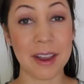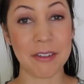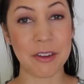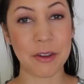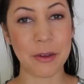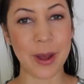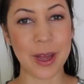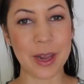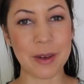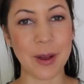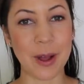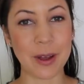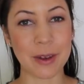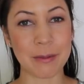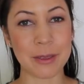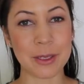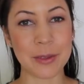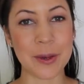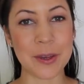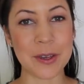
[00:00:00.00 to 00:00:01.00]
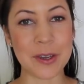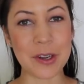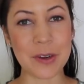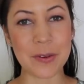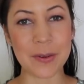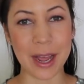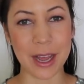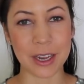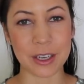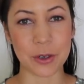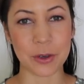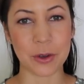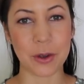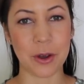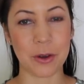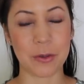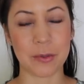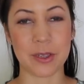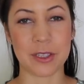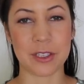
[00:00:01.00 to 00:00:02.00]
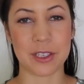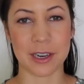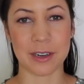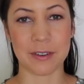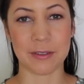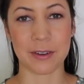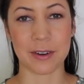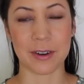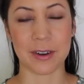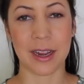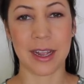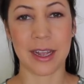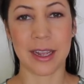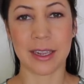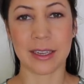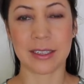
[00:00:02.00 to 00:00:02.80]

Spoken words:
Everyone, welcome to a new natural home with Jennifer.